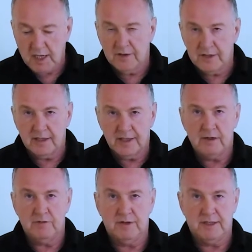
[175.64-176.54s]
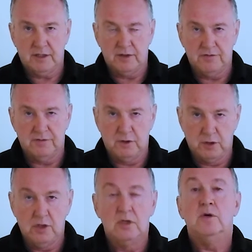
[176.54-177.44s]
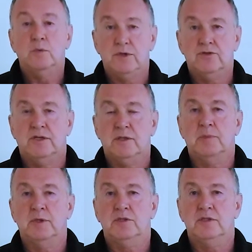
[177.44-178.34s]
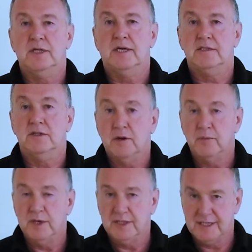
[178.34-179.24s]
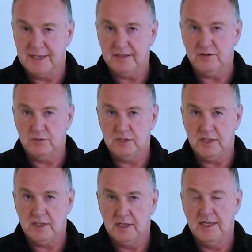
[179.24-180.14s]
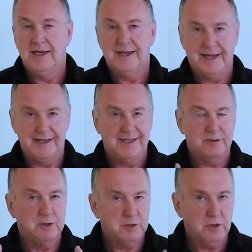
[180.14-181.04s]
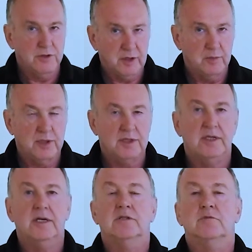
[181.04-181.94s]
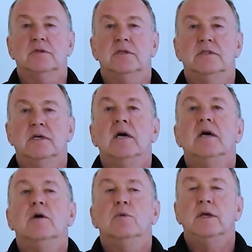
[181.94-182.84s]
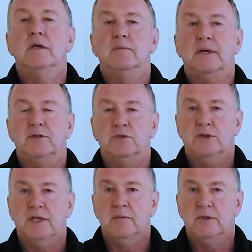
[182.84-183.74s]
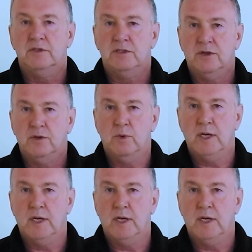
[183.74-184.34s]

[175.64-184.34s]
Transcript: and they're now flat on the floor, we treat the person as a non-breathing casualty, and as with all non-breathing casualties, we make sure the ambulance is on the